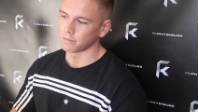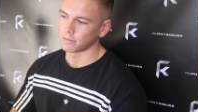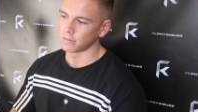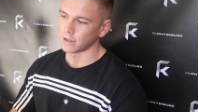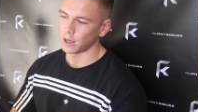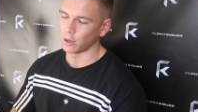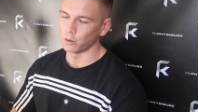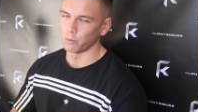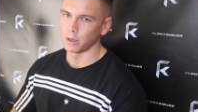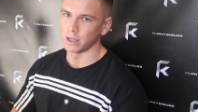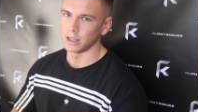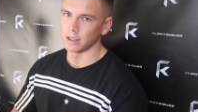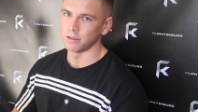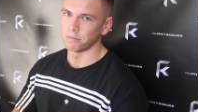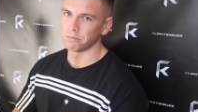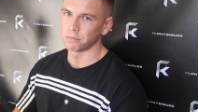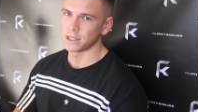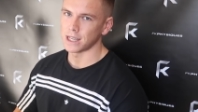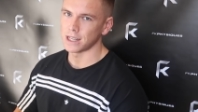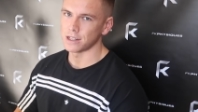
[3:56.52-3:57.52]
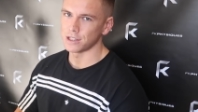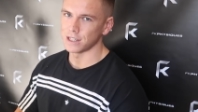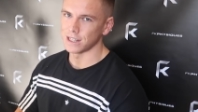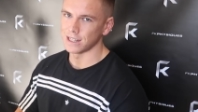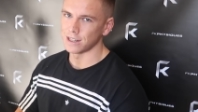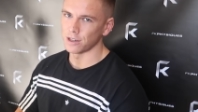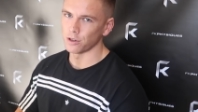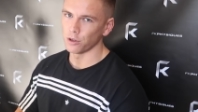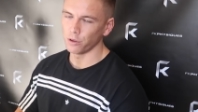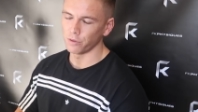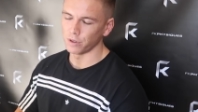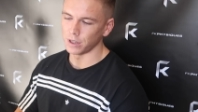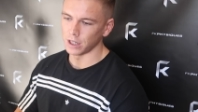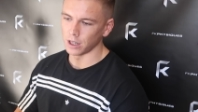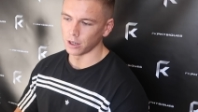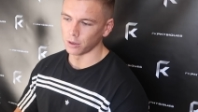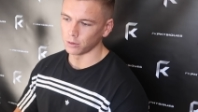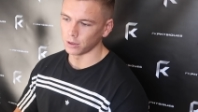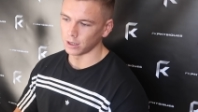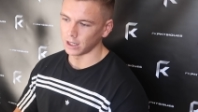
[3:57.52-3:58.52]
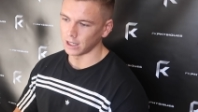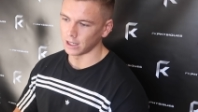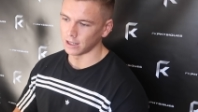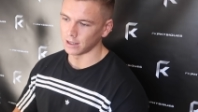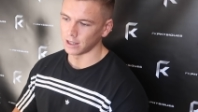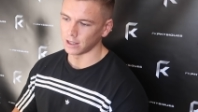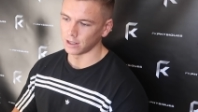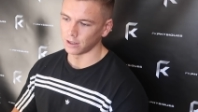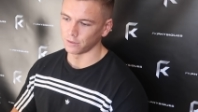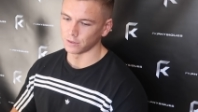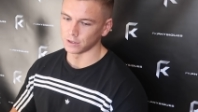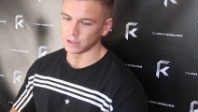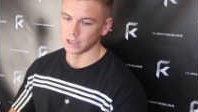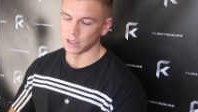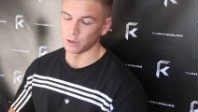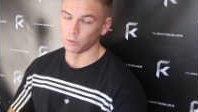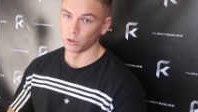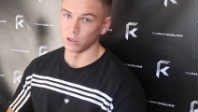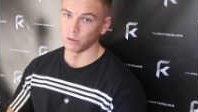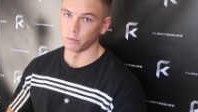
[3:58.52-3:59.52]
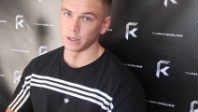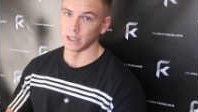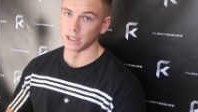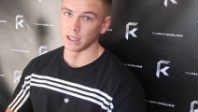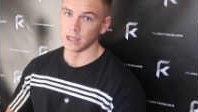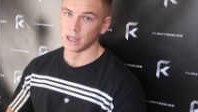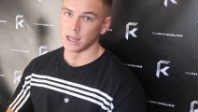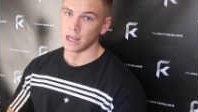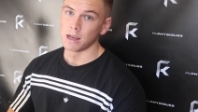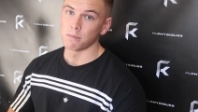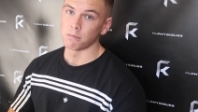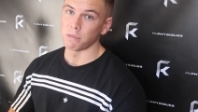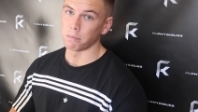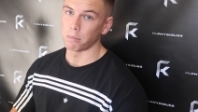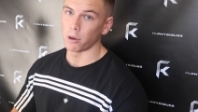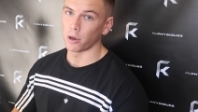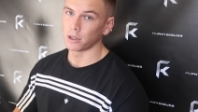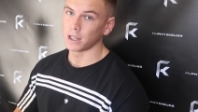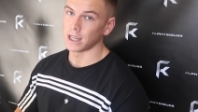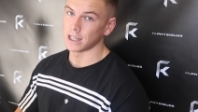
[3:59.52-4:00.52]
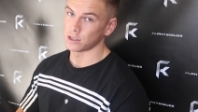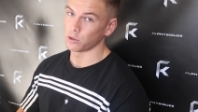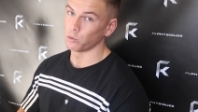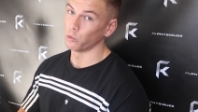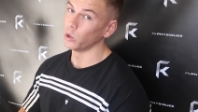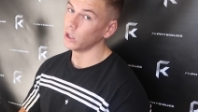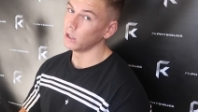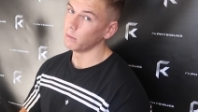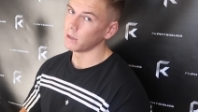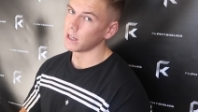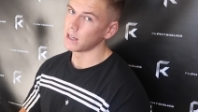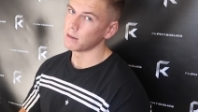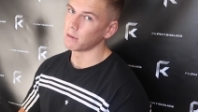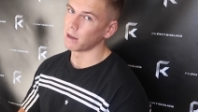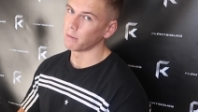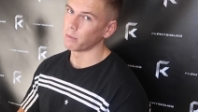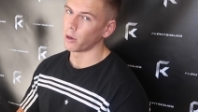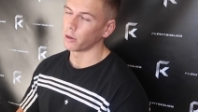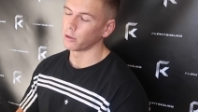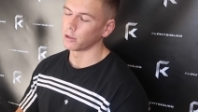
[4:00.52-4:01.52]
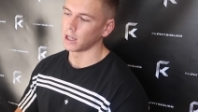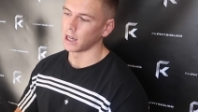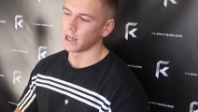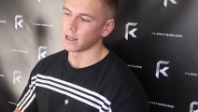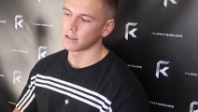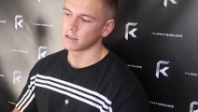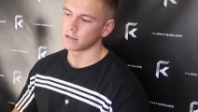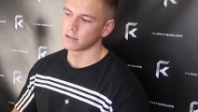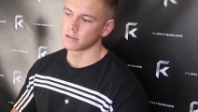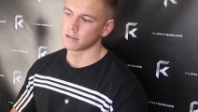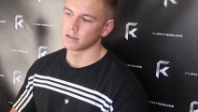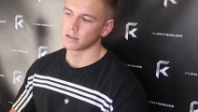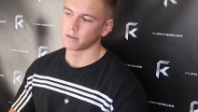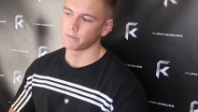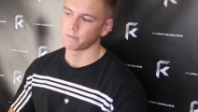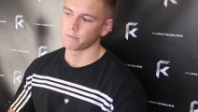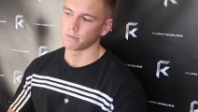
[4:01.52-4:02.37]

That'll be potentially in another video, and obviously it will be, my podcast will be in my podcasts.